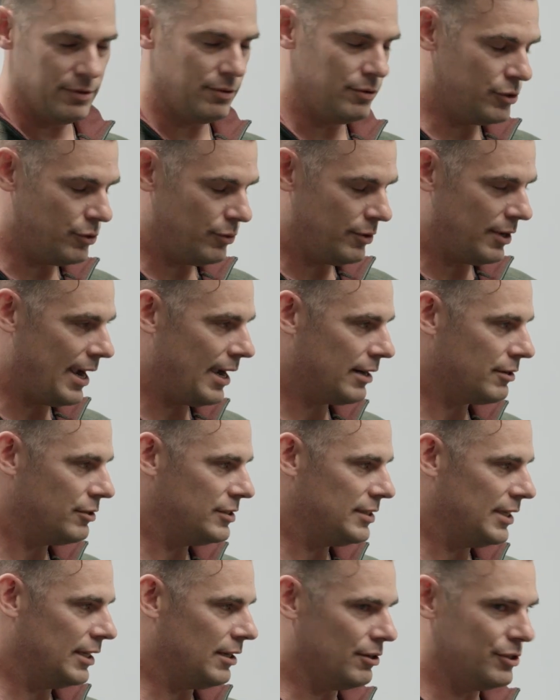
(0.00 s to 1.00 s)
those of you who are actors,
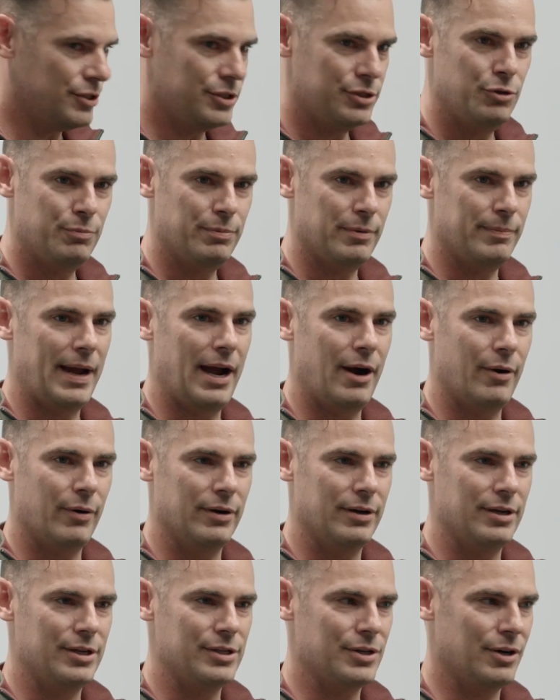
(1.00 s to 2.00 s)
like our
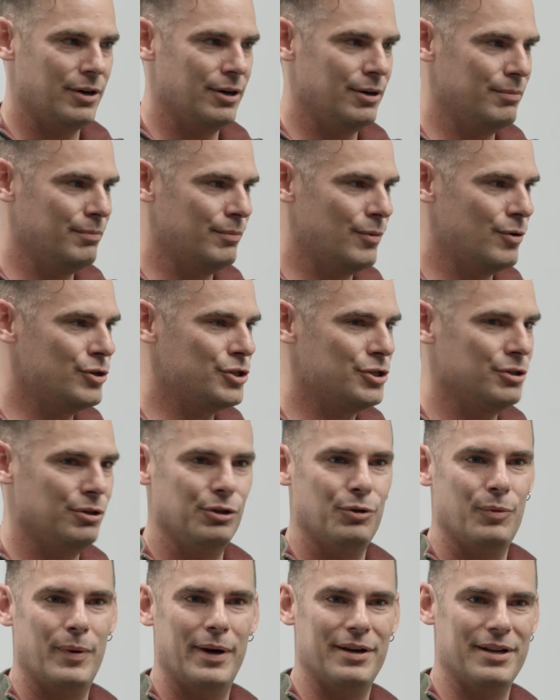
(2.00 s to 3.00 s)
superpower is our emotional
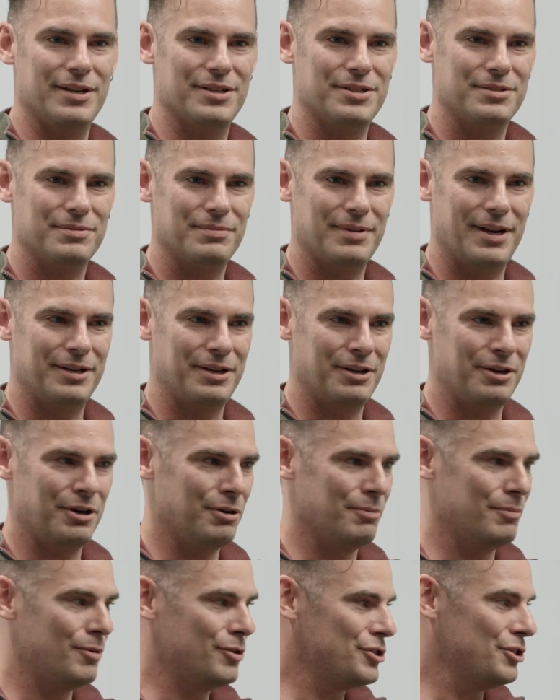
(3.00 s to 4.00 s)
awareness, right? And our
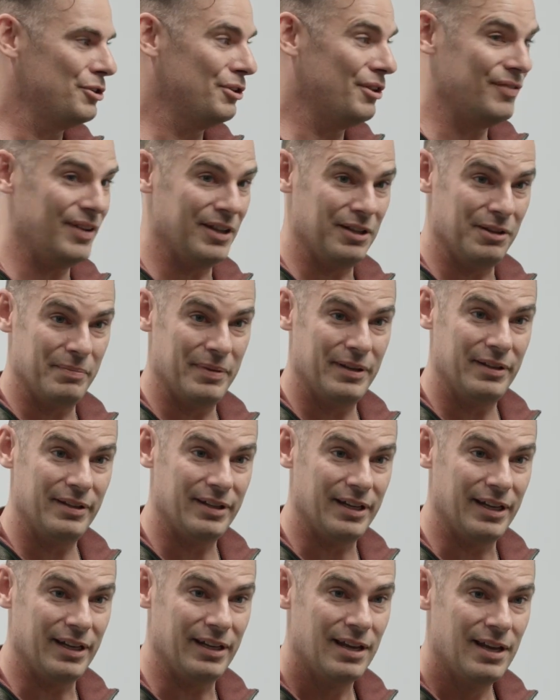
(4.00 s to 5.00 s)
emotional
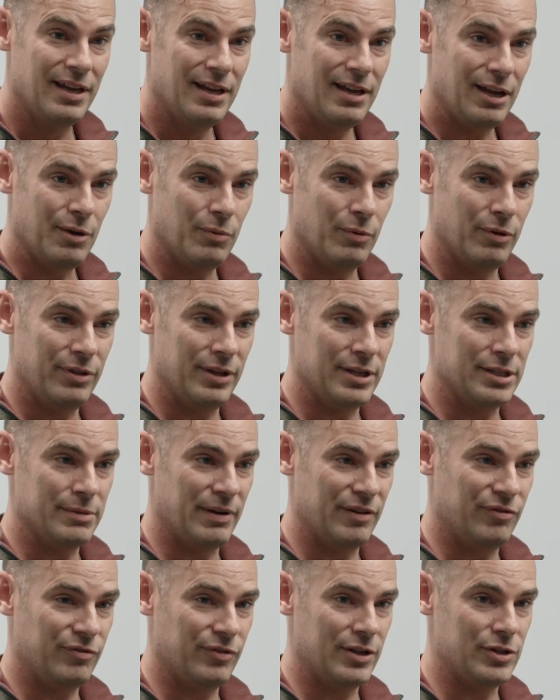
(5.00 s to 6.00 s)
availability. And one of the things that
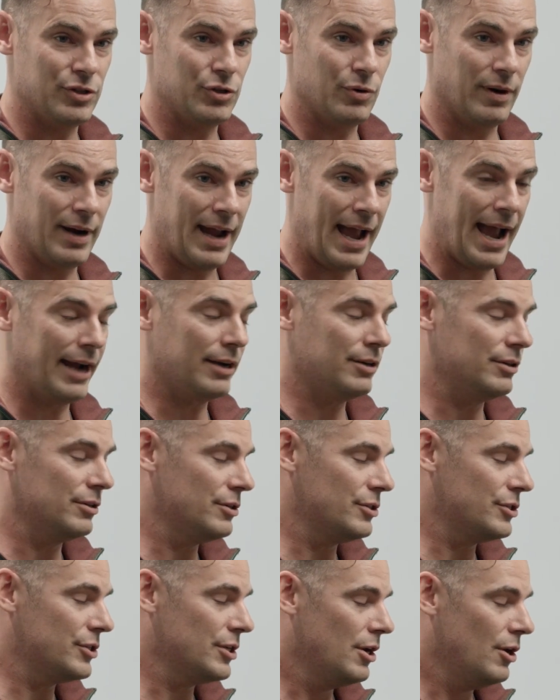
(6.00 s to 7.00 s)
my friends who are
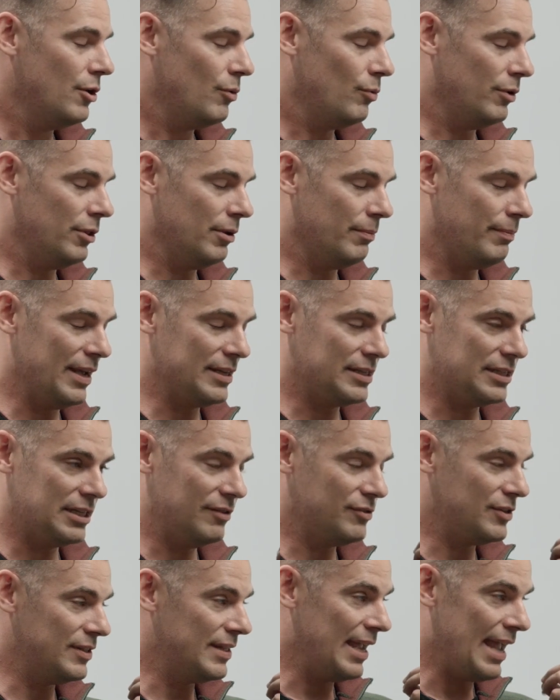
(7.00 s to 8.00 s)
actors, one of their best
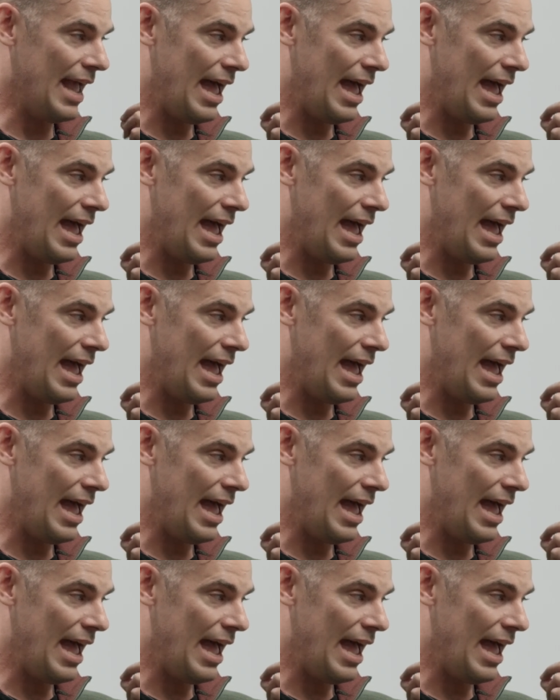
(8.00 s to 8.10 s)
gifts that they